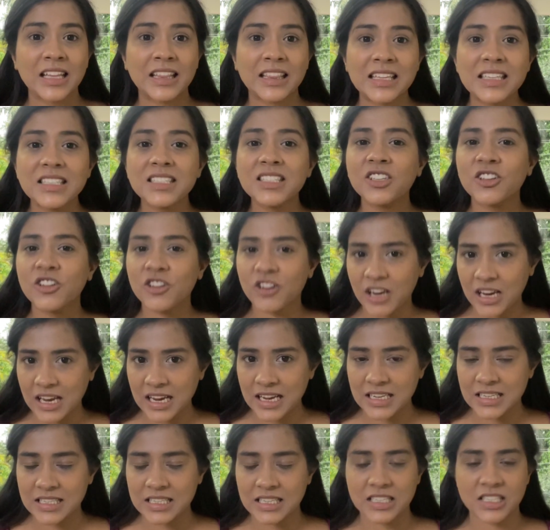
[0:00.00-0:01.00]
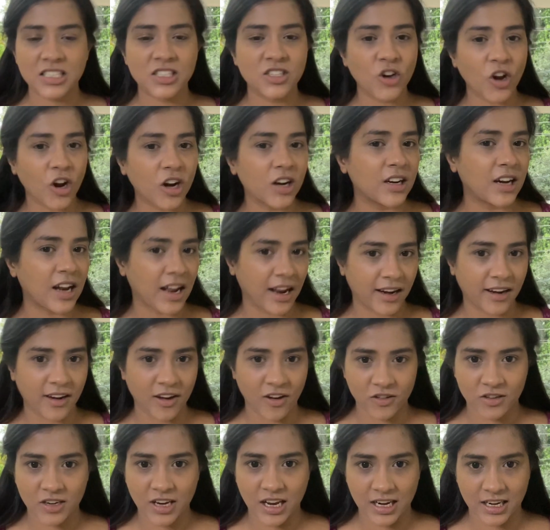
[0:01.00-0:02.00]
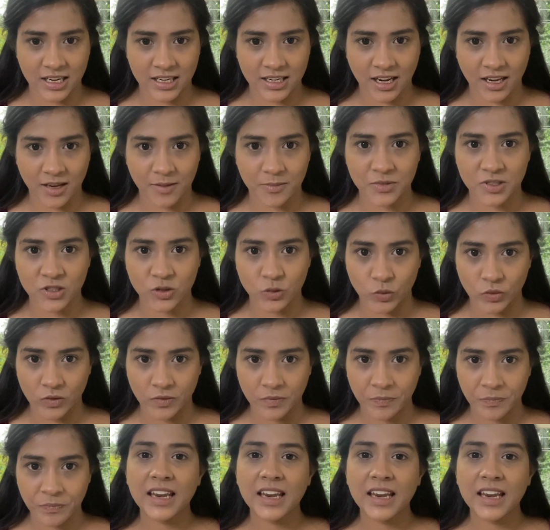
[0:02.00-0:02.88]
This craze is not dying out anytime soon.